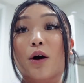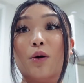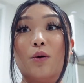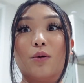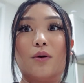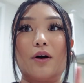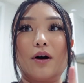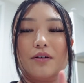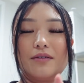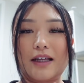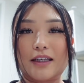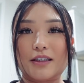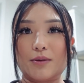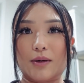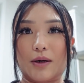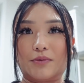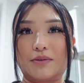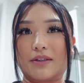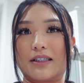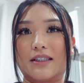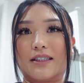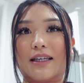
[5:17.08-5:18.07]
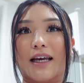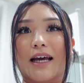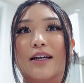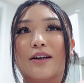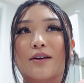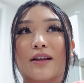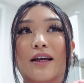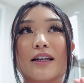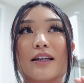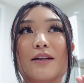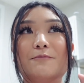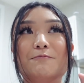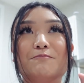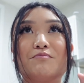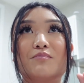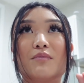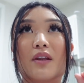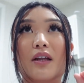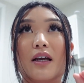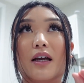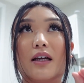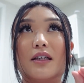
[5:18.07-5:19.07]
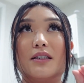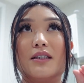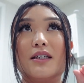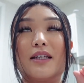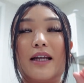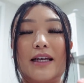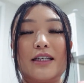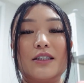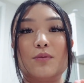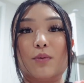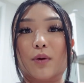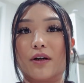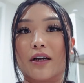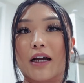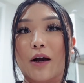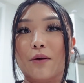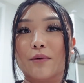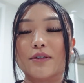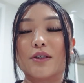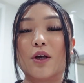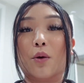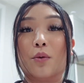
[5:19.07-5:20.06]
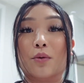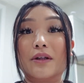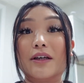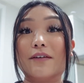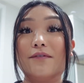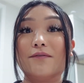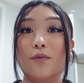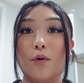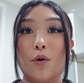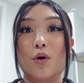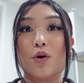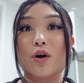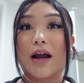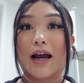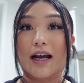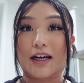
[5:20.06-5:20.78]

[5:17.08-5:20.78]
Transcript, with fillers: Oh, that's what I was gonna say. I know that today's workout was only four